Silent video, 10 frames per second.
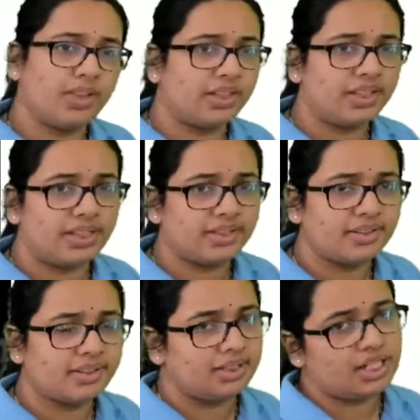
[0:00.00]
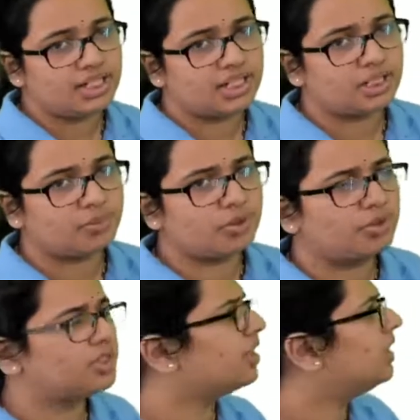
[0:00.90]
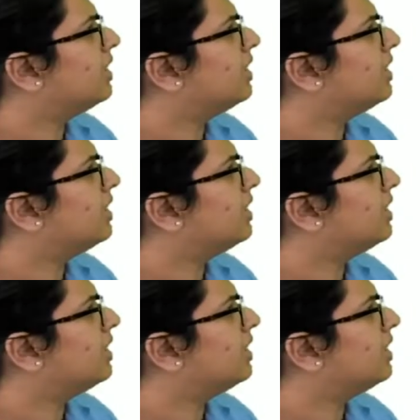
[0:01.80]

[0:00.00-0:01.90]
Correct? Done up to this.